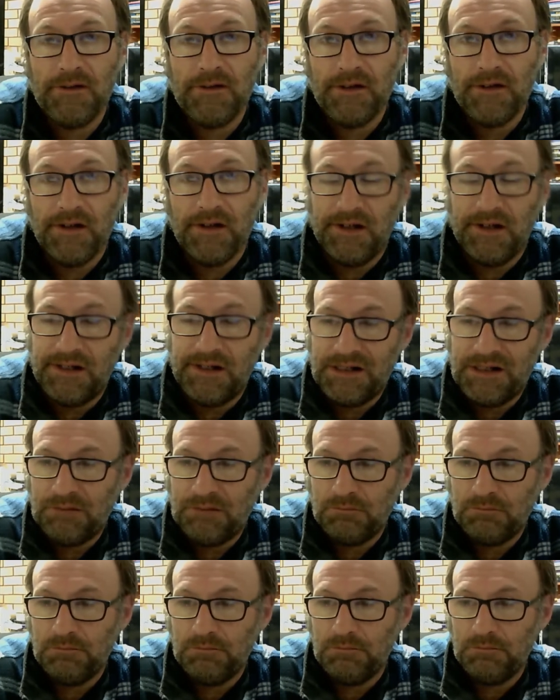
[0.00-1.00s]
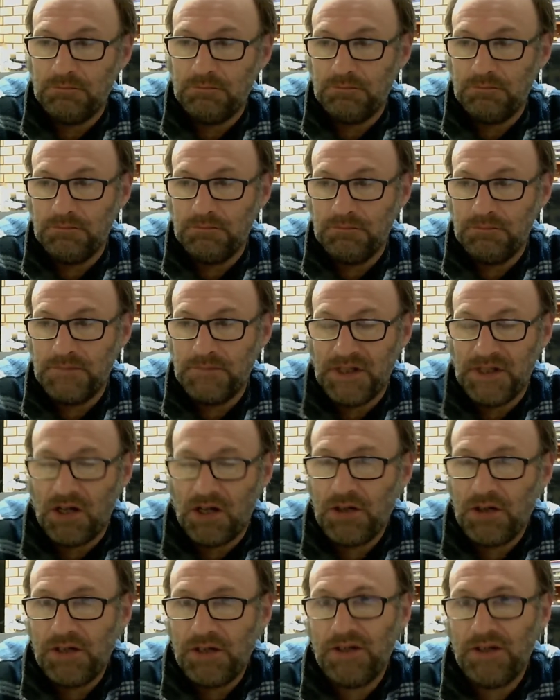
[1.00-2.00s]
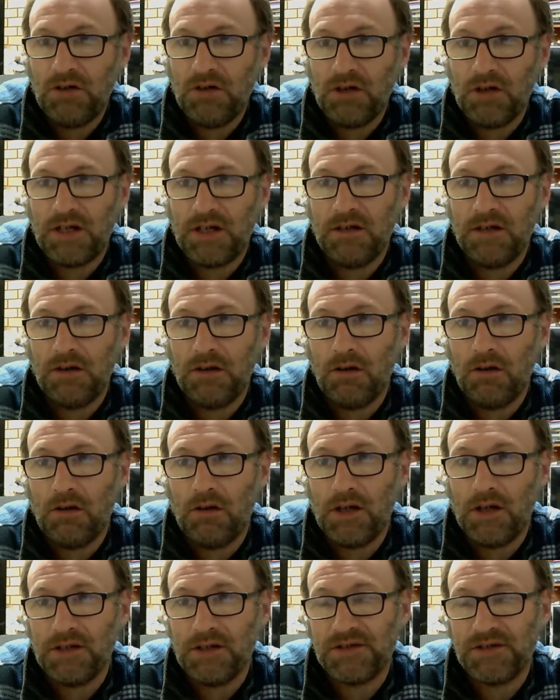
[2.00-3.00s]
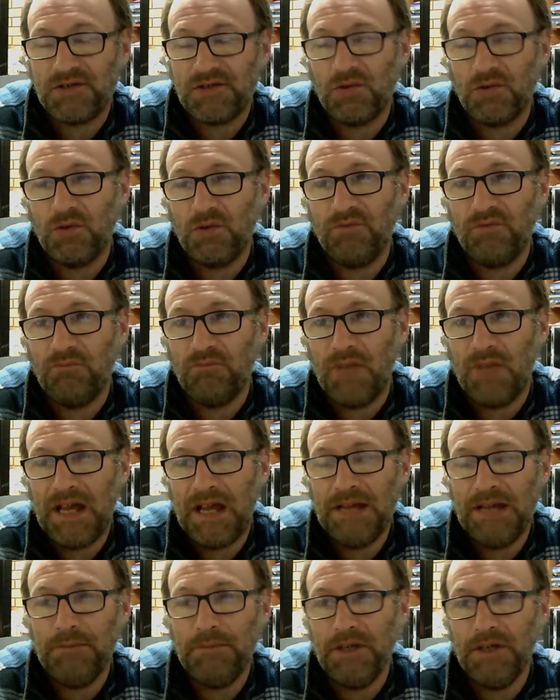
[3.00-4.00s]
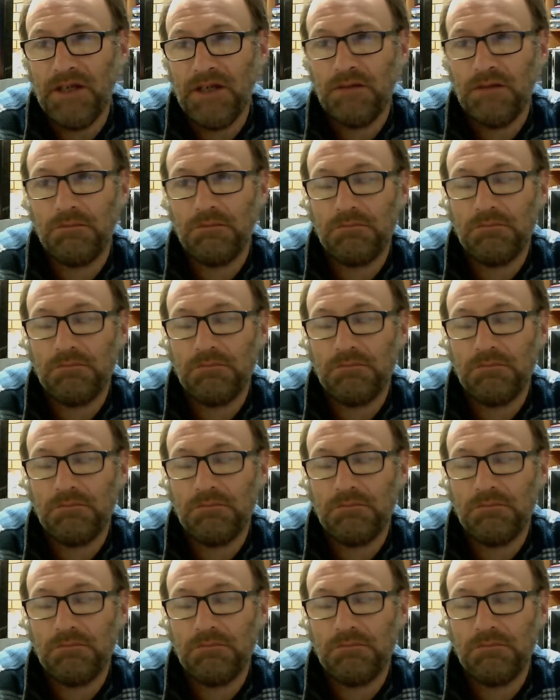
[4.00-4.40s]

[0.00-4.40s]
The only thing I can sort of maybe